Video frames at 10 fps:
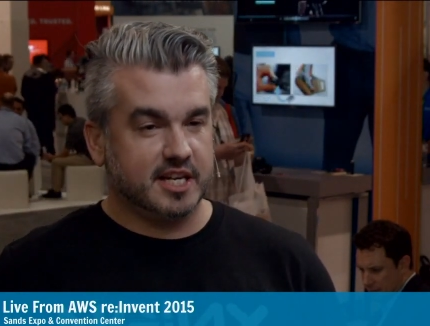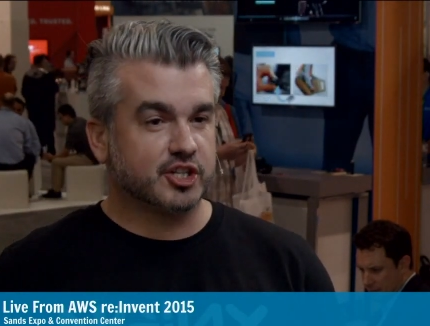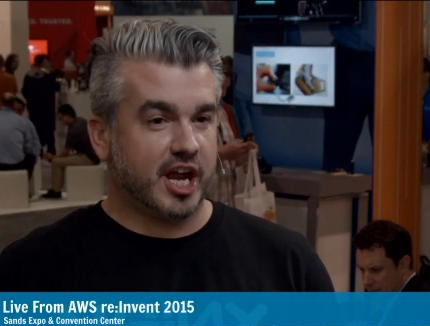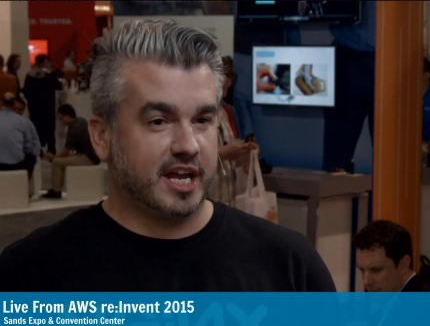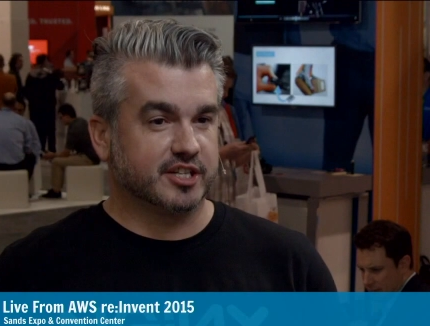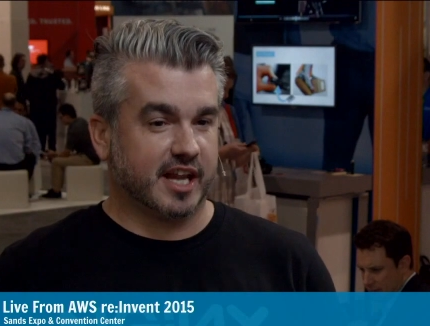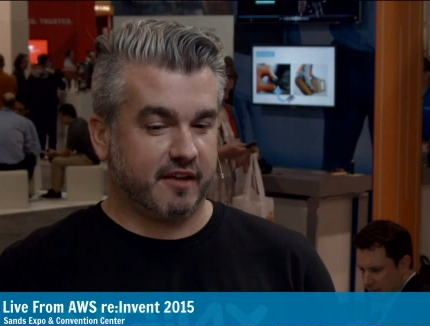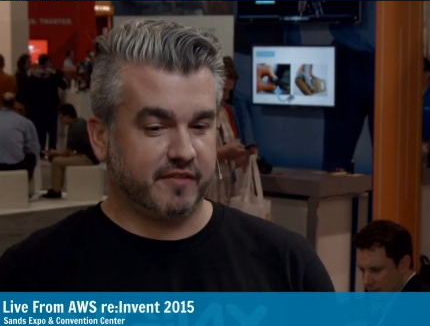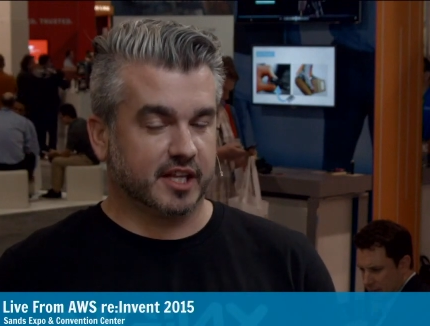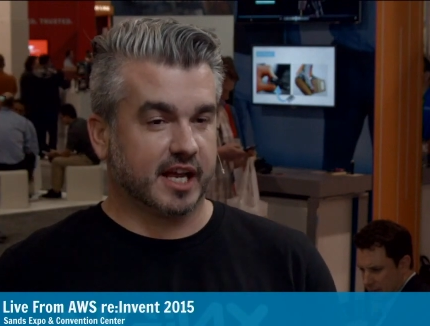Speaker 1: change that I
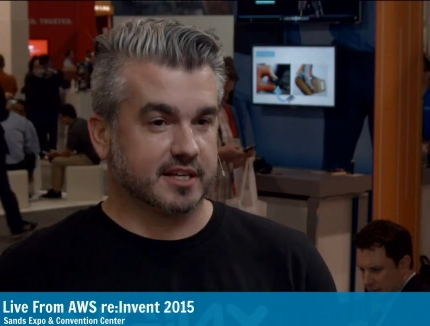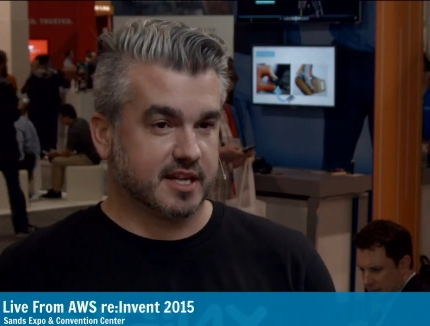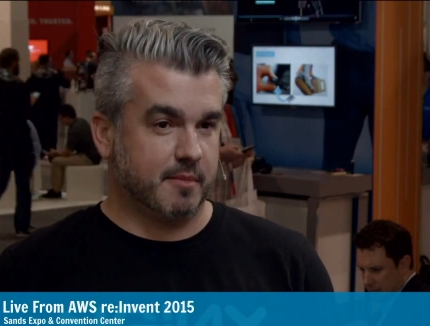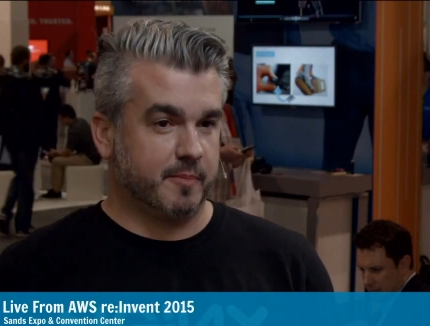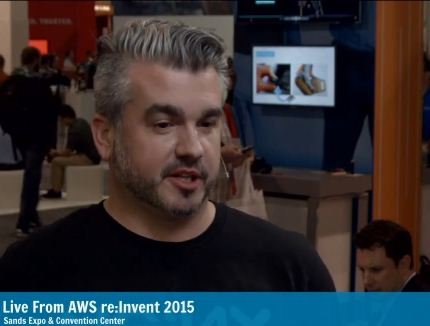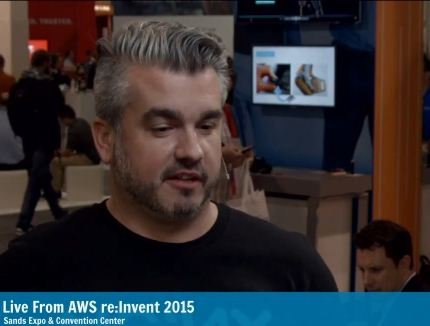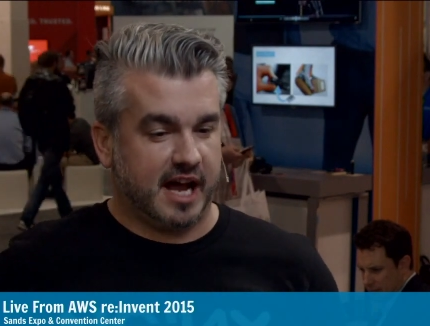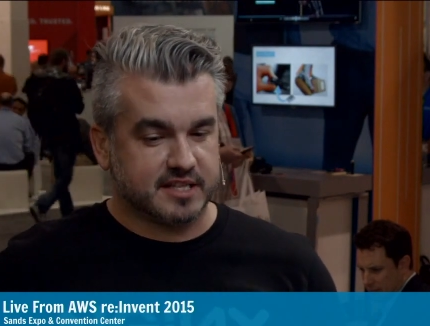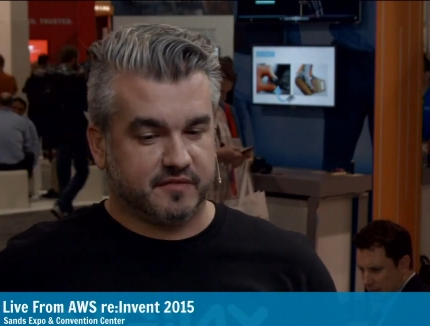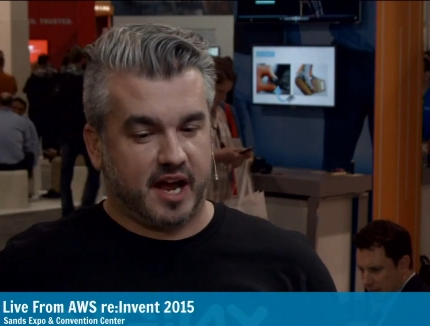feel like has come up in the
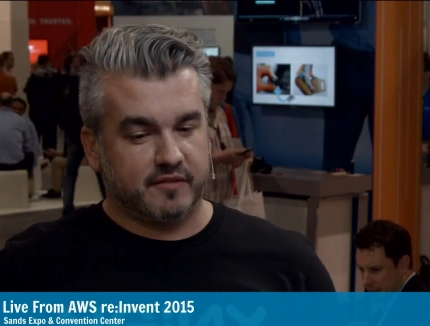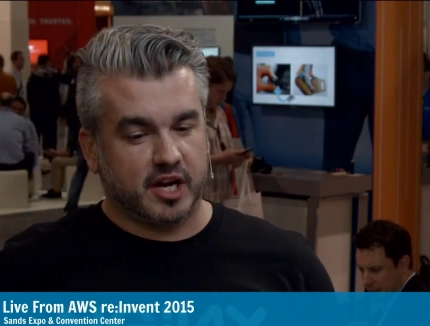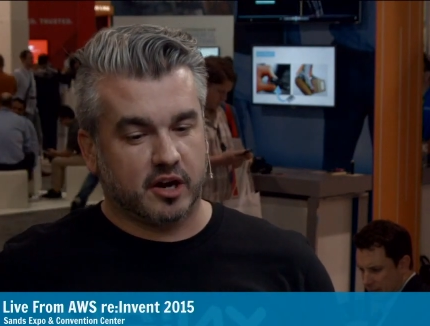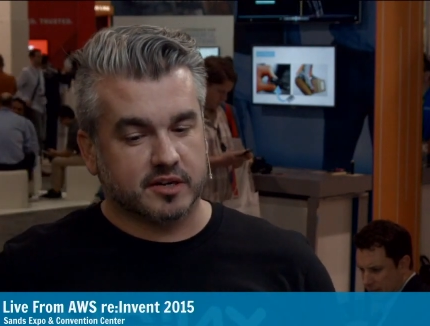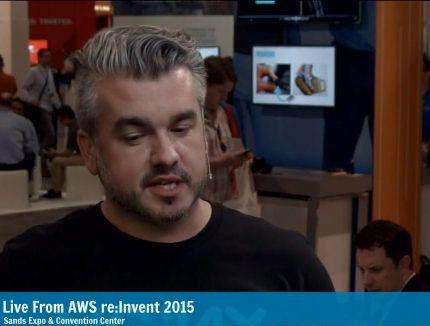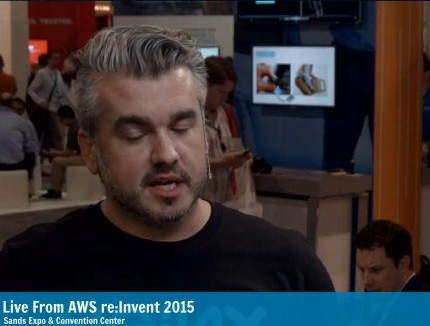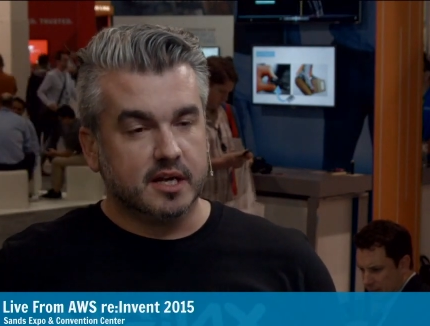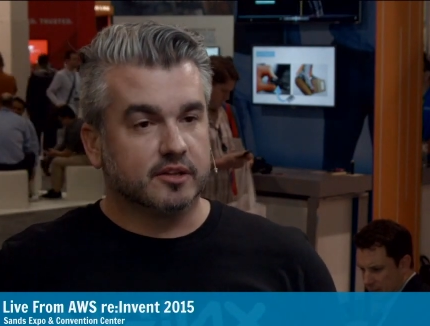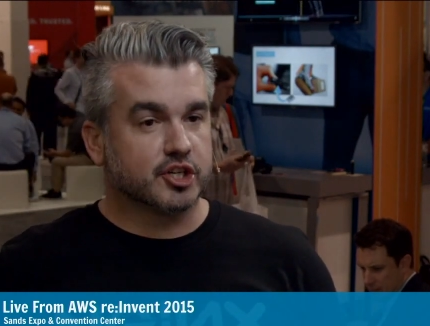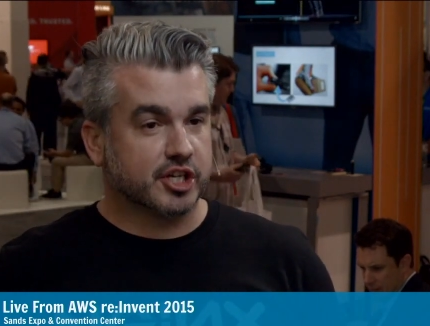last five years,
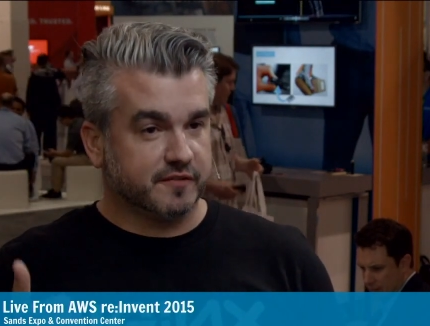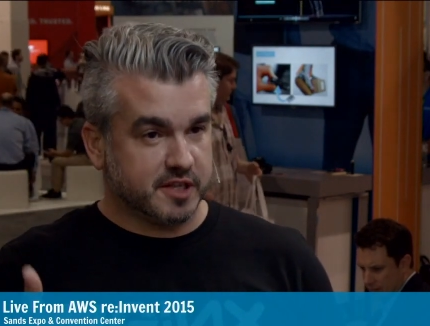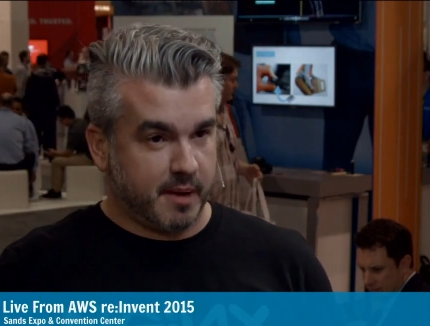the shift to